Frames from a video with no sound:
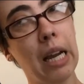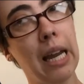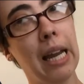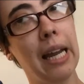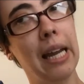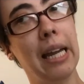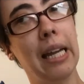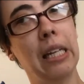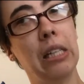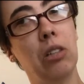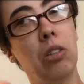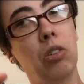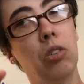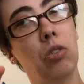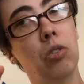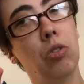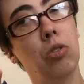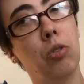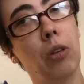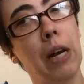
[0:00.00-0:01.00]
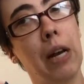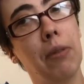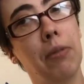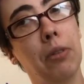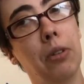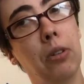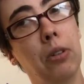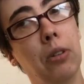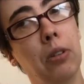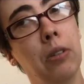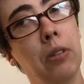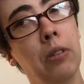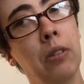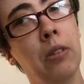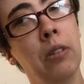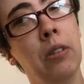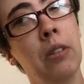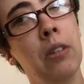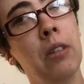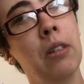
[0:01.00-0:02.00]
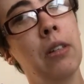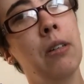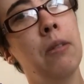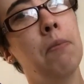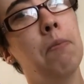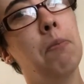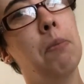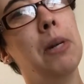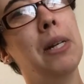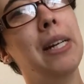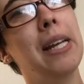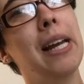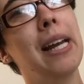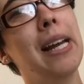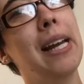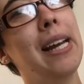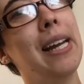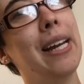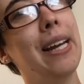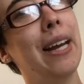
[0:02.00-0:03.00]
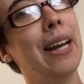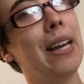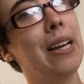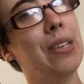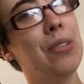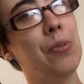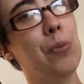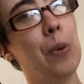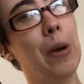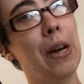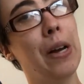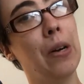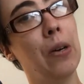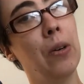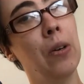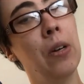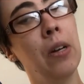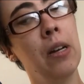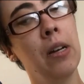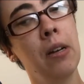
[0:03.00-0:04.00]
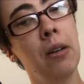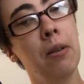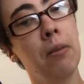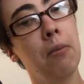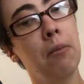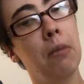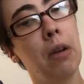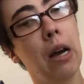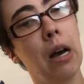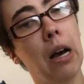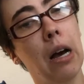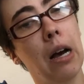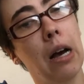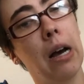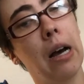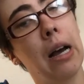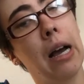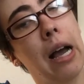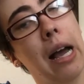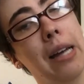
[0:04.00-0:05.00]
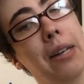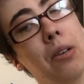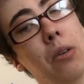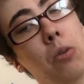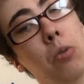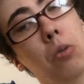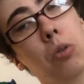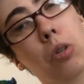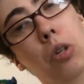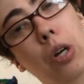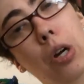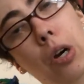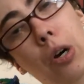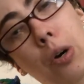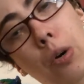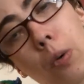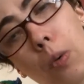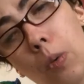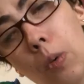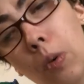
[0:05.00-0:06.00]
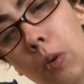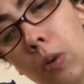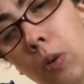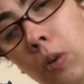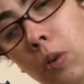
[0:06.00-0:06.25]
a travel bidet as well. I don't know.